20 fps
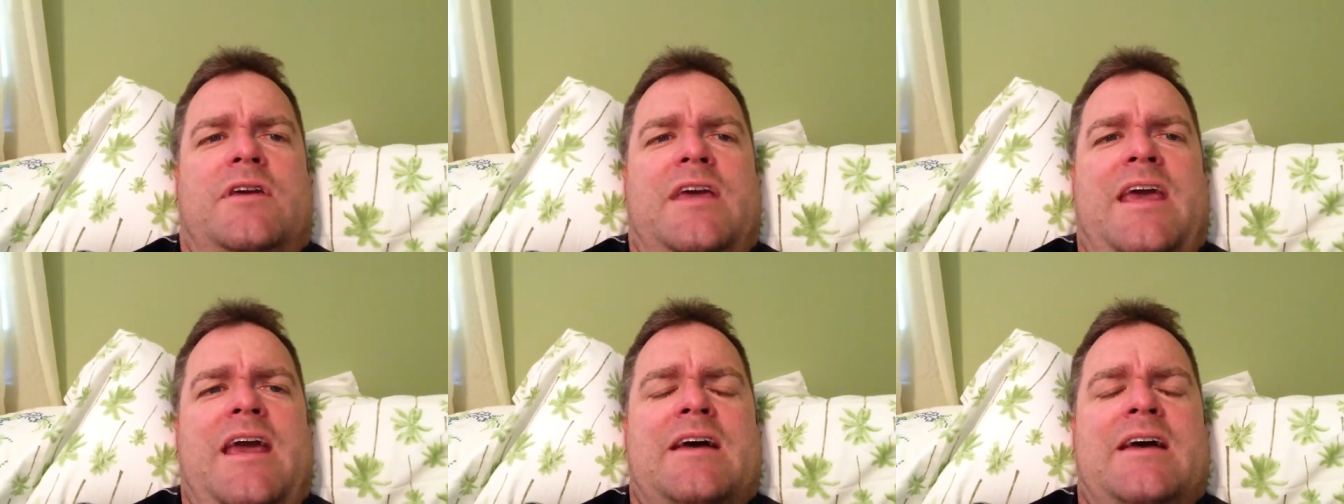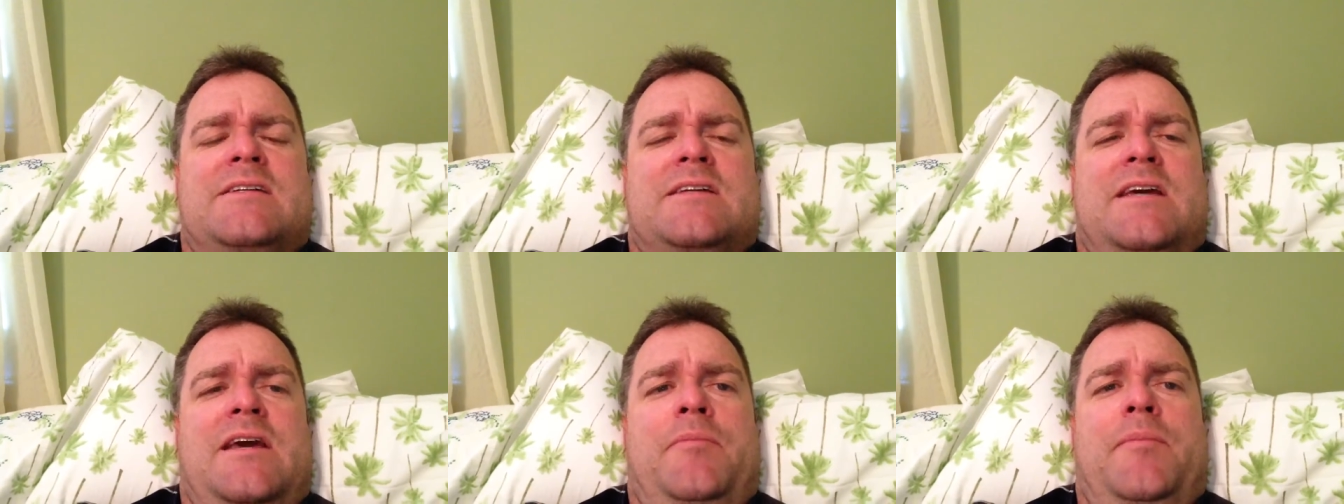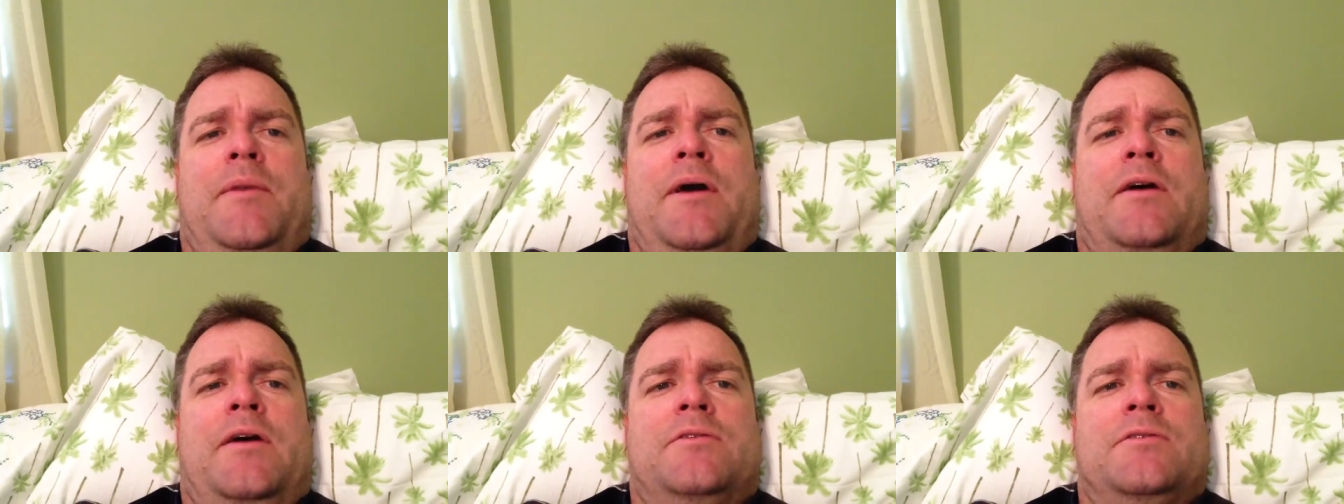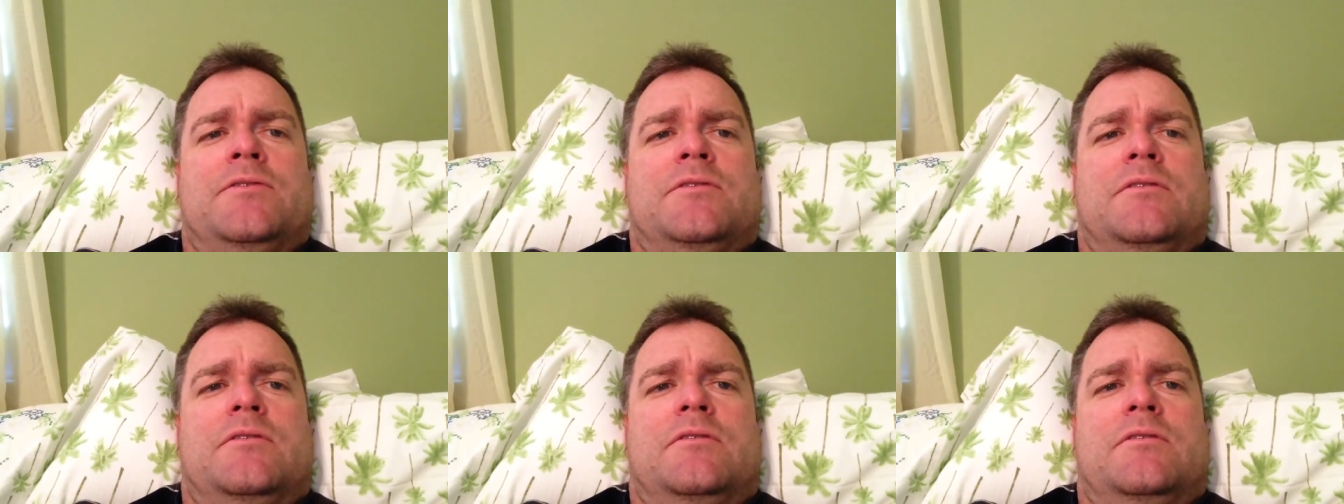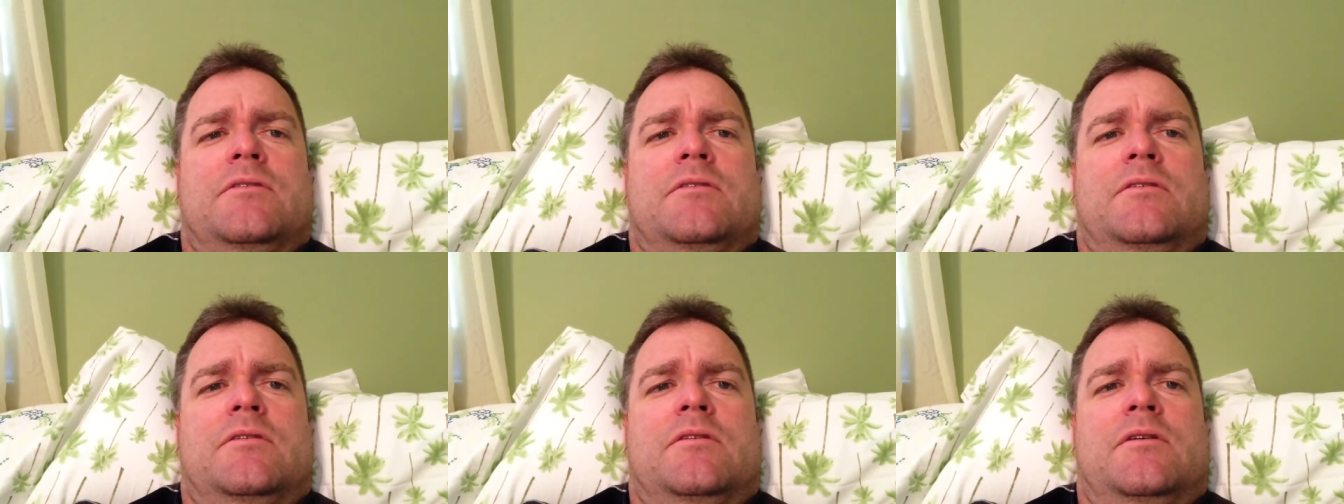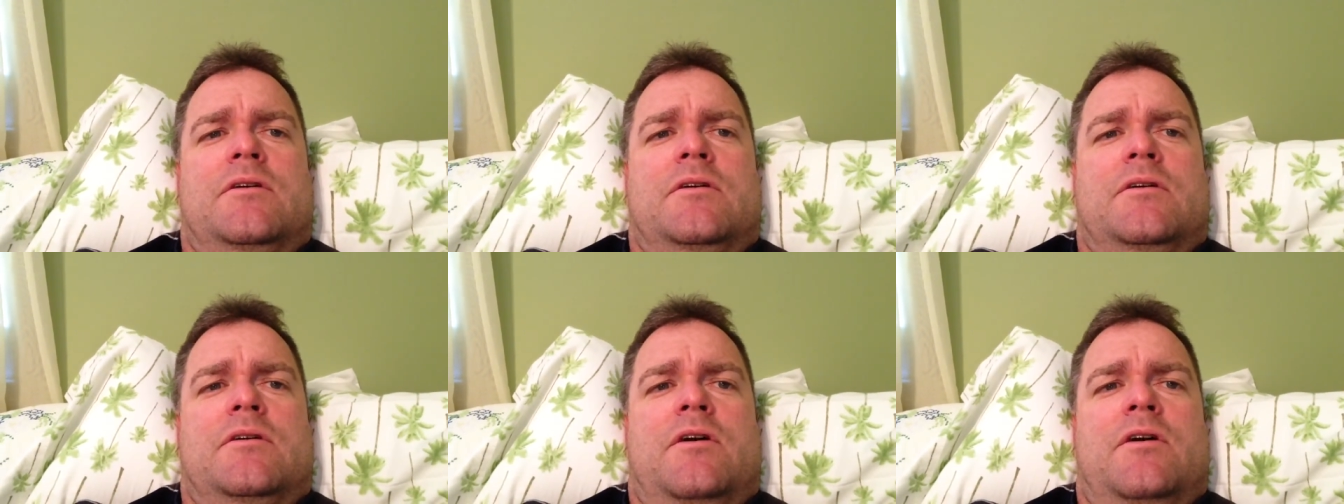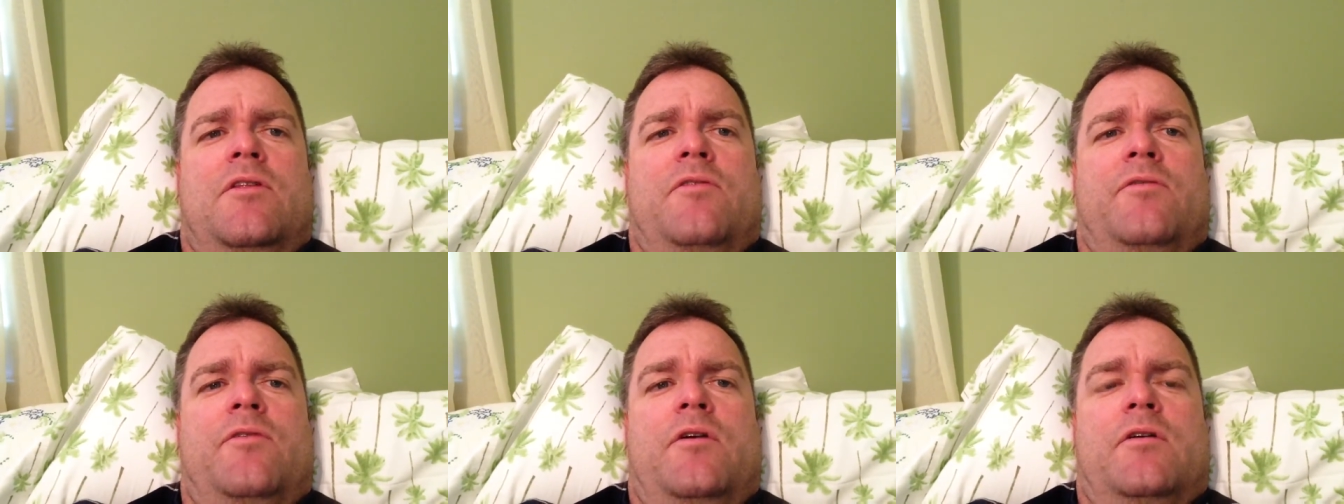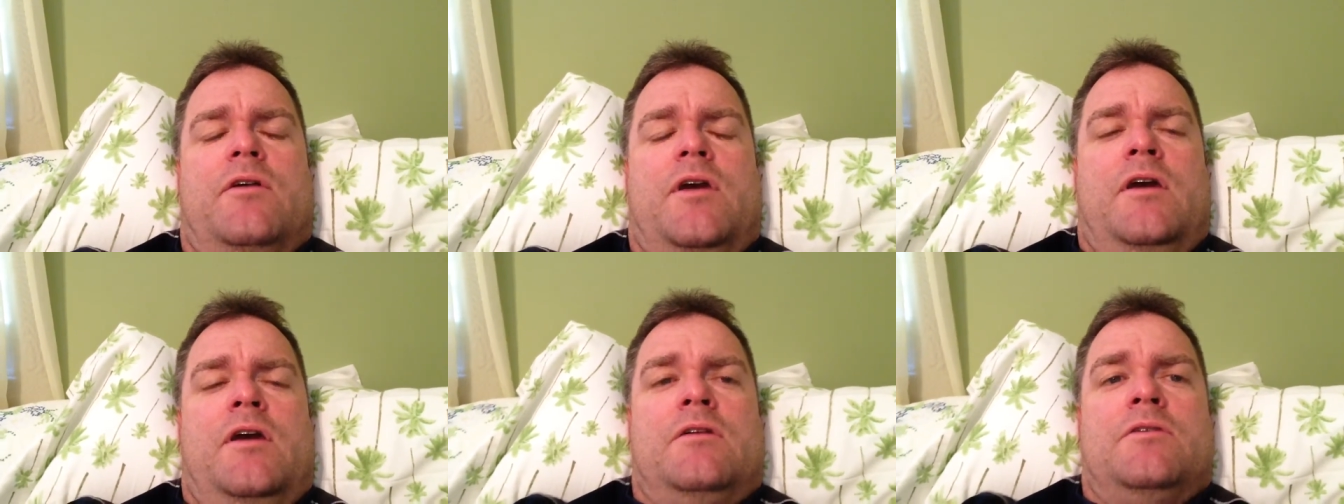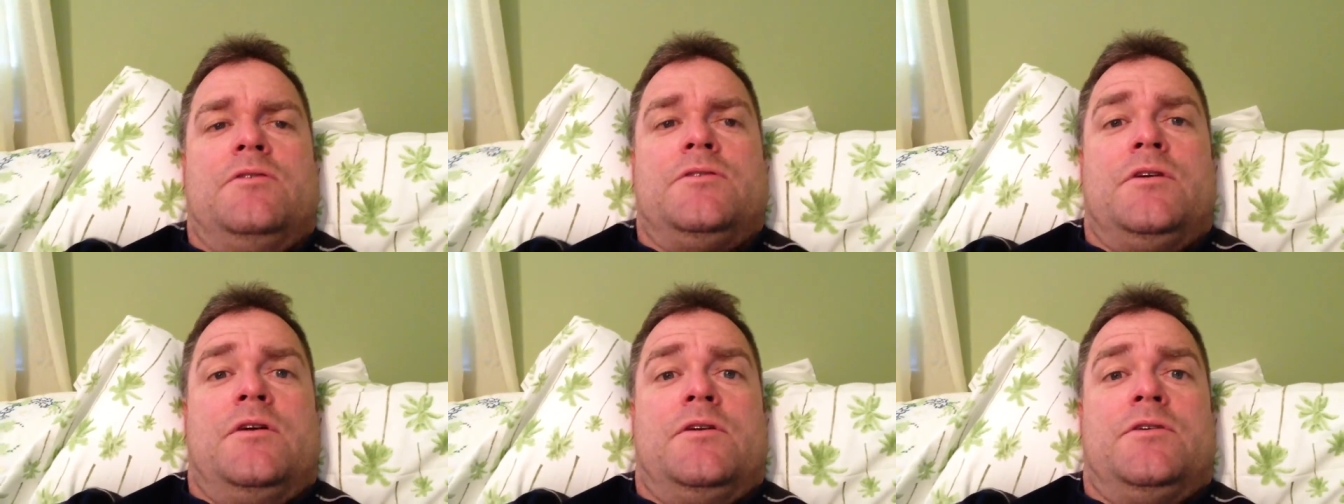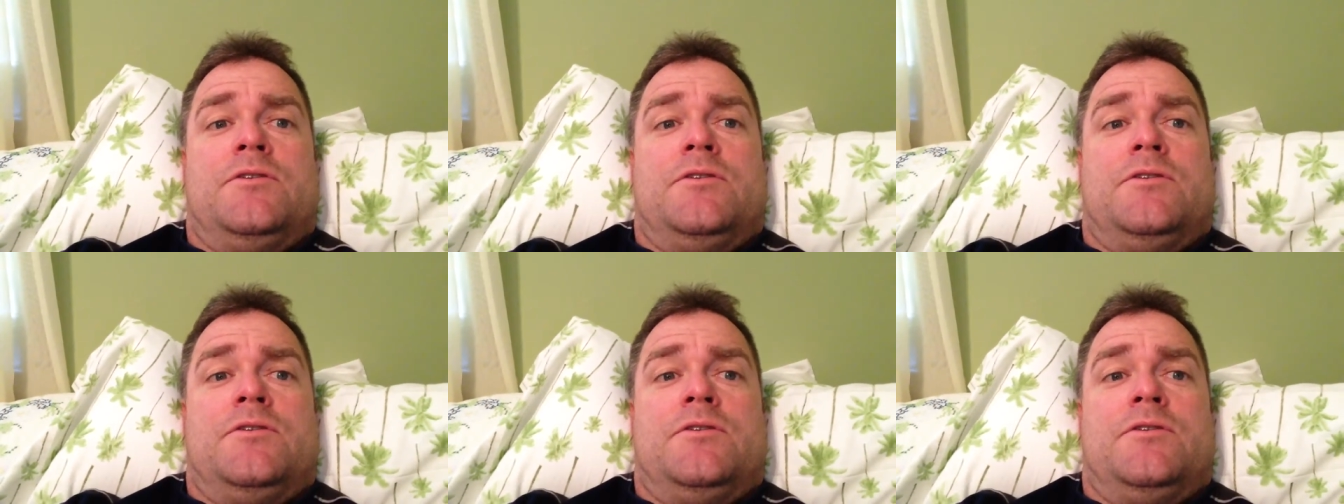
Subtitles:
Cascade Mountains, all the volcanoes there.